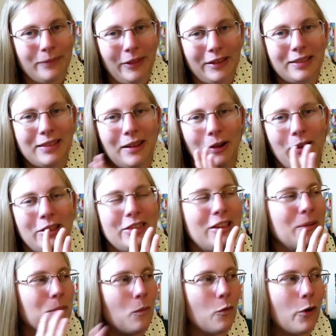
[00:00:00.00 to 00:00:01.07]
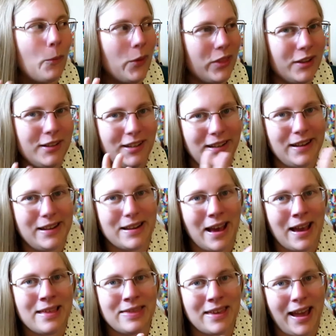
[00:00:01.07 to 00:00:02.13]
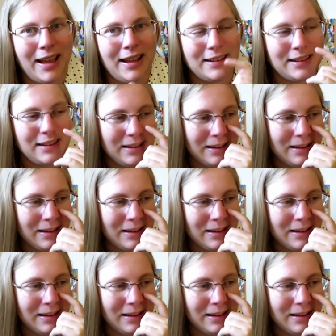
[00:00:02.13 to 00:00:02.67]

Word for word: Like, they're, they're more willing to deny that.